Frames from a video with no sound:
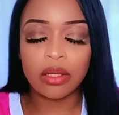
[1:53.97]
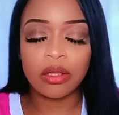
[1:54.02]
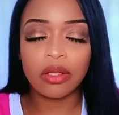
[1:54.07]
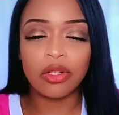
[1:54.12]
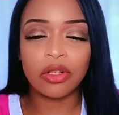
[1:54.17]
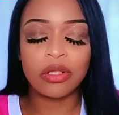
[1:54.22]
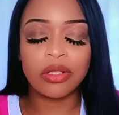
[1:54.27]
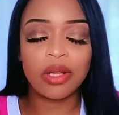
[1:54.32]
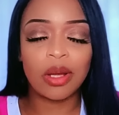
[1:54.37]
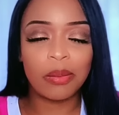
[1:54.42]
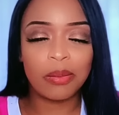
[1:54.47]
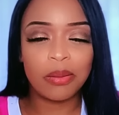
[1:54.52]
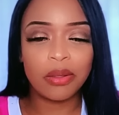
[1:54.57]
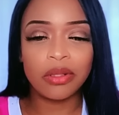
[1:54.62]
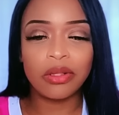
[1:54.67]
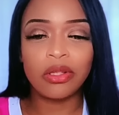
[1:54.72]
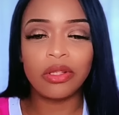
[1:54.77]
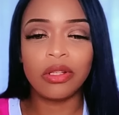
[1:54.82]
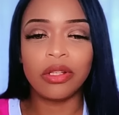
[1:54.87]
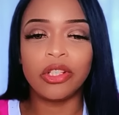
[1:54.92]
you're stepping
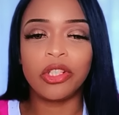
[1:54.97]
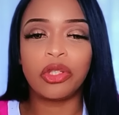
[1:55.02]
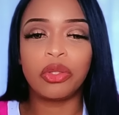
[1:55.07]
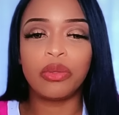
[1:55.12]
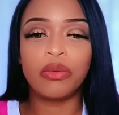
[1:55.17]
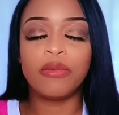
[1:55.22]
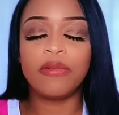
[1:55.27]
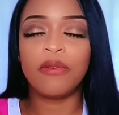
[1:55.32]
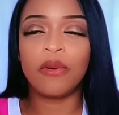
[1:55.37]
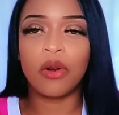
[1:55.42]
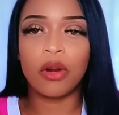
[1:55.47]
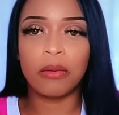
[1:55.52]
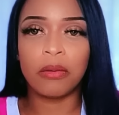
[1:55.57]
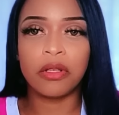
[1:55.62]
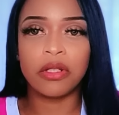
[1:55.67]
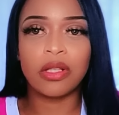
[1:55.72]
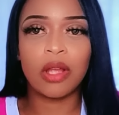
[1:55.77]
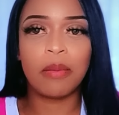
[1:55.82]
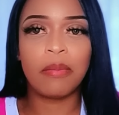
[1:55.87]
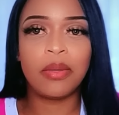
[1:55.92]
into your true form.
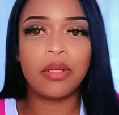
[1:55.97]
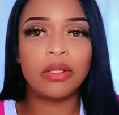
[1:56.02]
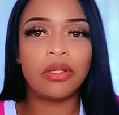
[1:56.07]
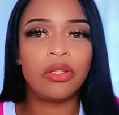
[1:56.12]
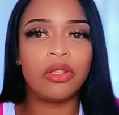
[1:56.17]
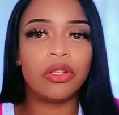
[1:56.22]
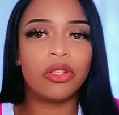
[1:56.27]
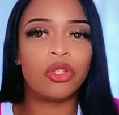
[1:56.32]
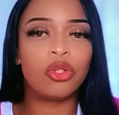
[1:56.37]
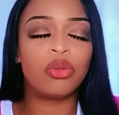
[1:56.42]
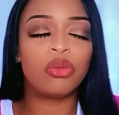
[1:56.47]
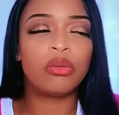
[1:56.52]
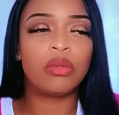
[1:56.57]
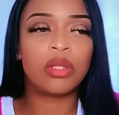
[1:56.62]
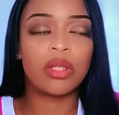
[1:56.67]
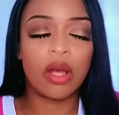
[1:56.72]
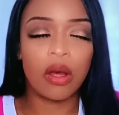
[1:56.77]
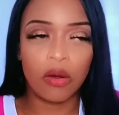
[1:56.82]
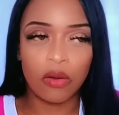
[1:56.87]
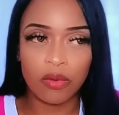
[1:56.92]
You're stepping into your true
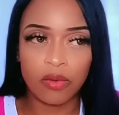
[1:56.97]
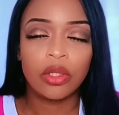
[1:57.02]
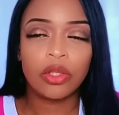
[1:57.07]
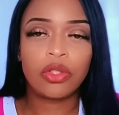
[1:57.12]
self.